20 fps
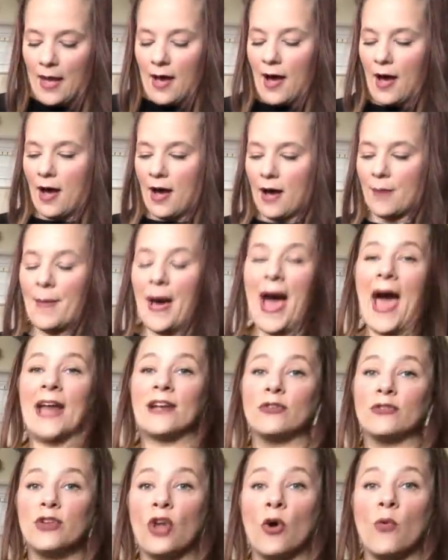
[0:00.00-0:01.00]
I
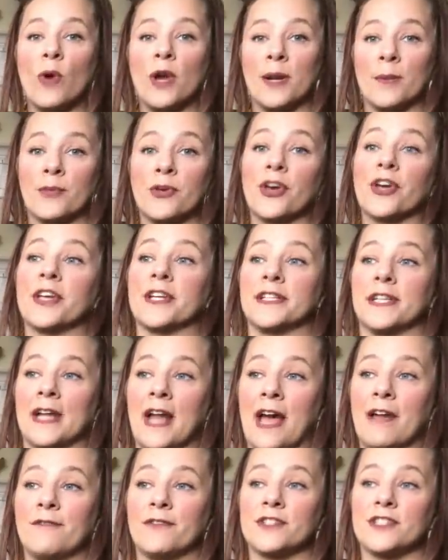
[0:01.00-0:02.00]
don't know what I'm cooking
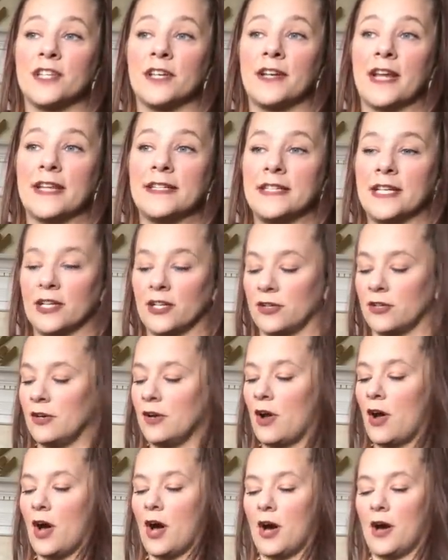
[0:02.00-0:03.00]
tonight for Sunday
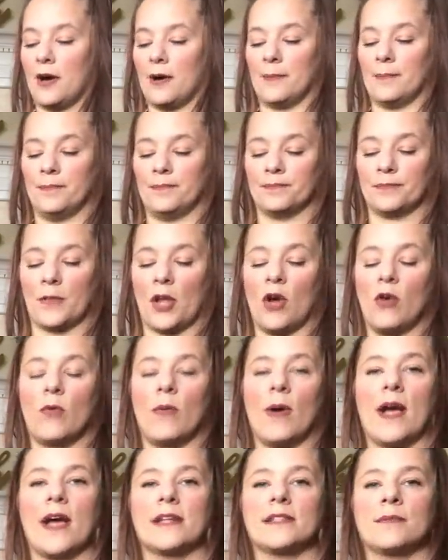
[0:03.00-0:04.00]
dinner. I
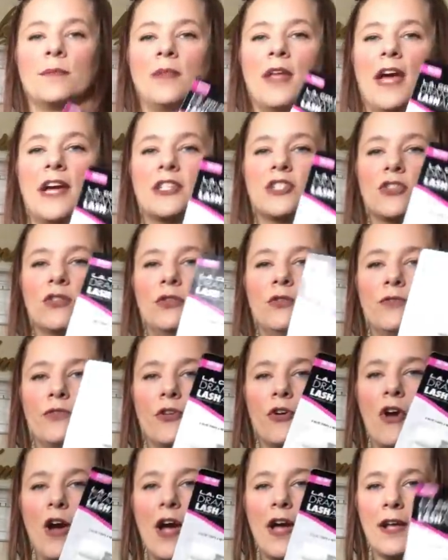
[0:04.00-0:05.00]
got some lash glue for
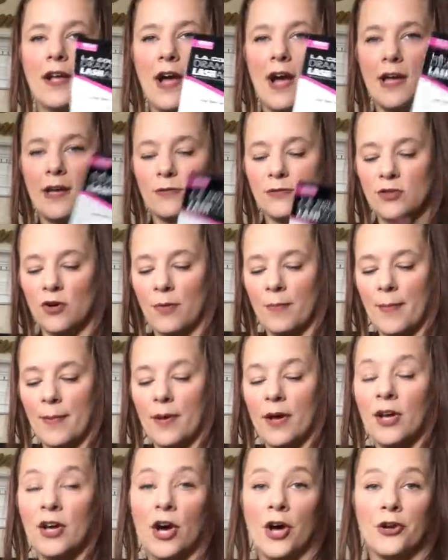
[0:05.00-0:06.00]
Kaya. It was on
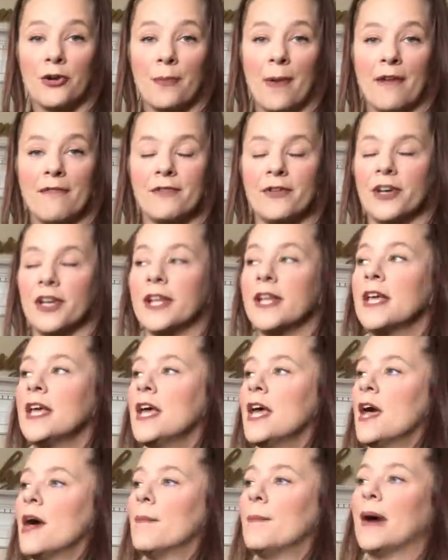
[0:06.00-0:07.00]
under my foot.
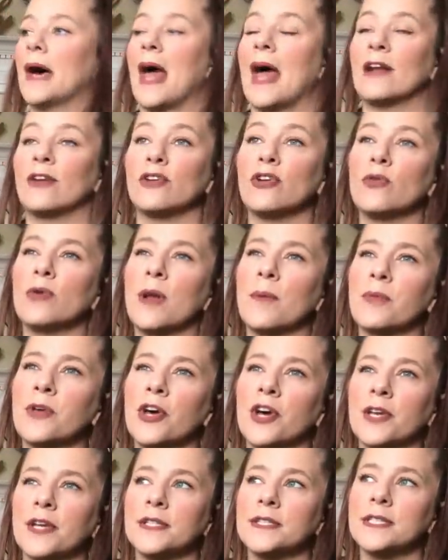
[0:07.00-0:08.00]
But I don't know what I'm
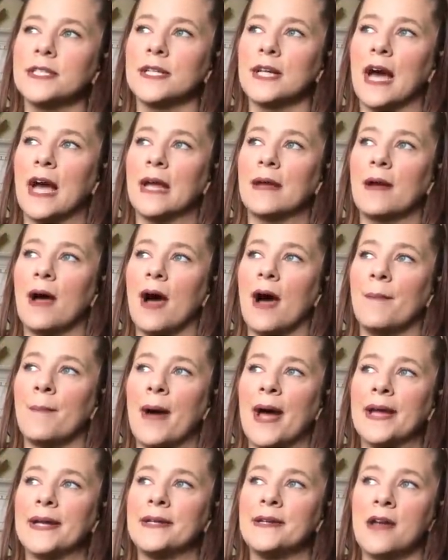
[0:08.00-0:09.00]
cooking tonight. I
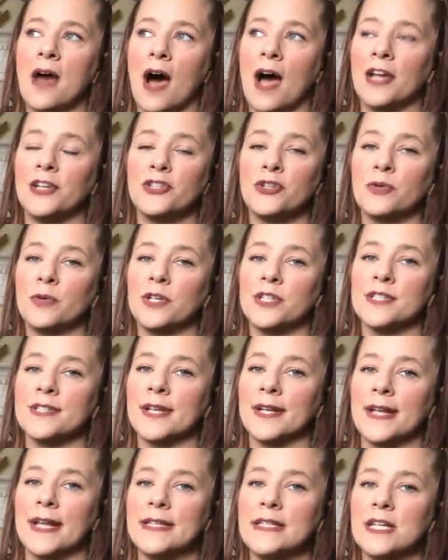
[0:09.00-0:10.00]
might not do a
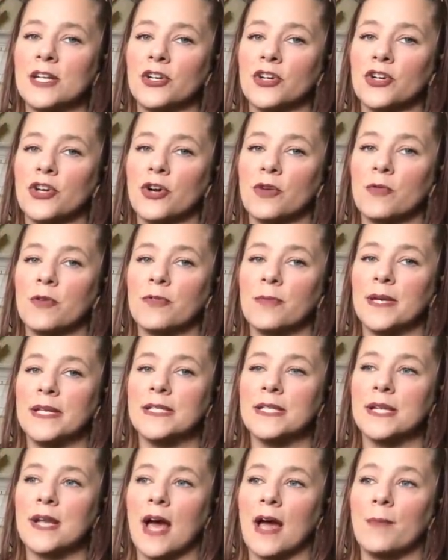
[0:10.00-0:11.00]
Sunday dinner cook with me
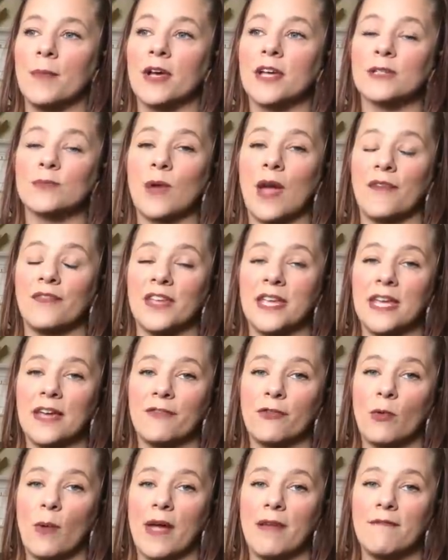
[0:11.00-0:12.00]
tonight because we have the
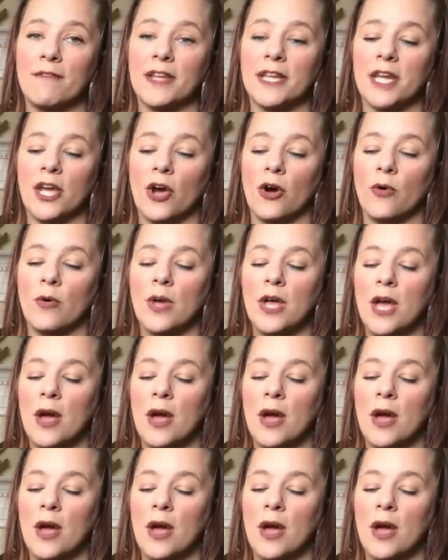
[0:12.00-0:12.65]
giveaway video.